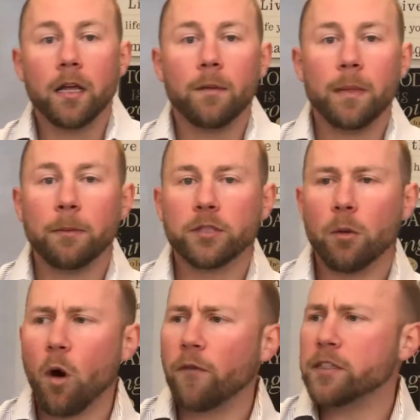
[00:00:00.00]
People say,
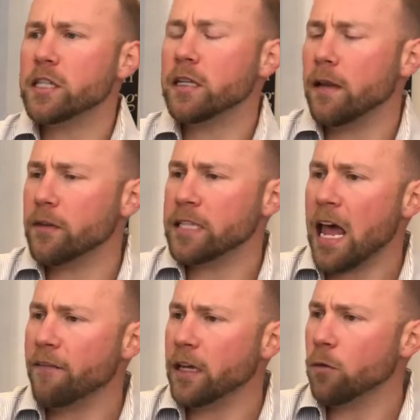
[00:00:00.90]
well, if it's
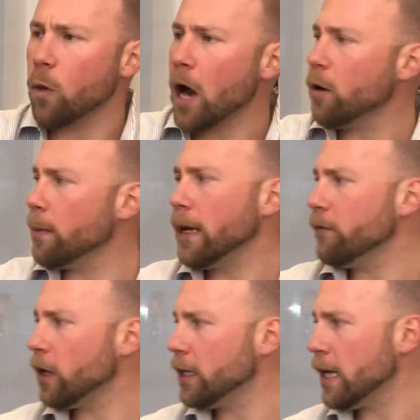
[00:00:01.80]
heavy, why am I
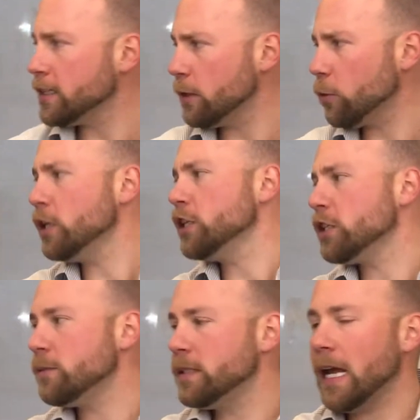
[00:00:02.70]
even going to test it? Wouldn't it
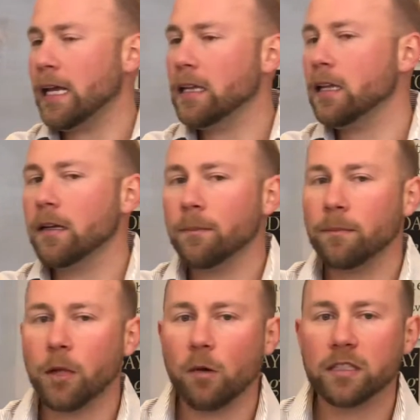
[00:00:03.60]
just stay in the
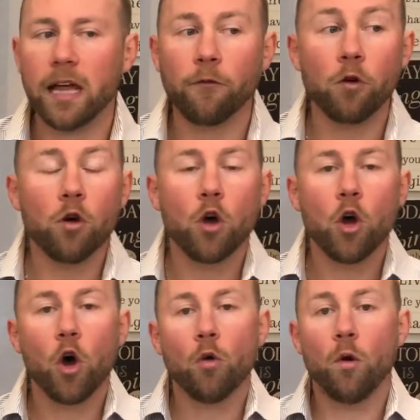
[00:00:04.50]
lowest level?
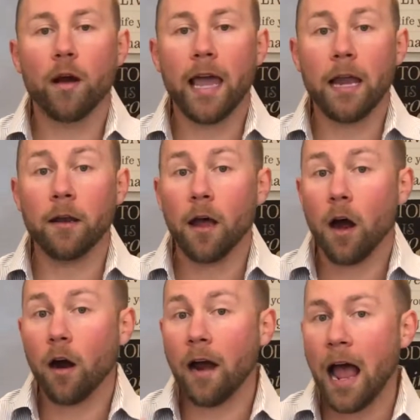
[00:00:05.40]
Well, again,
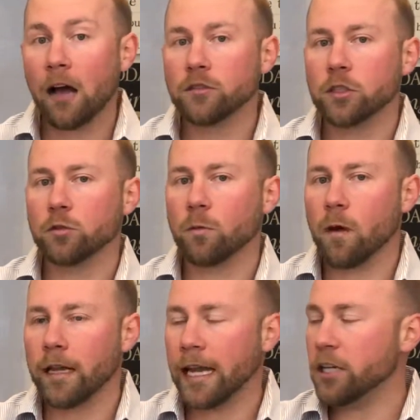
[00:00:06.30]
our houses are
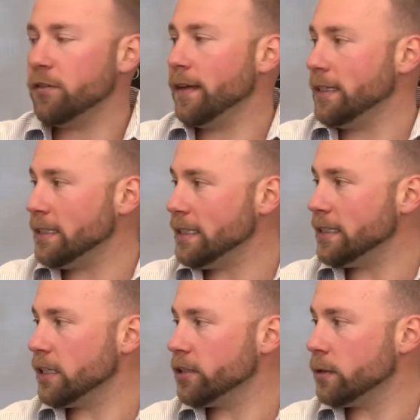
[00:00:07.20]
running HVAC
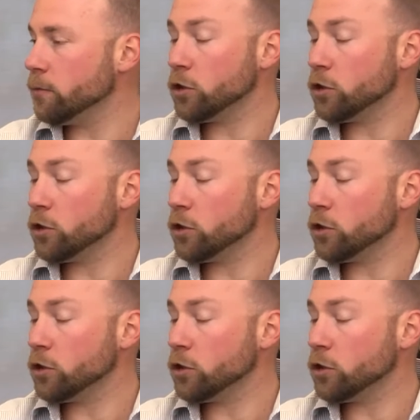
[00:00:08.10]
systems.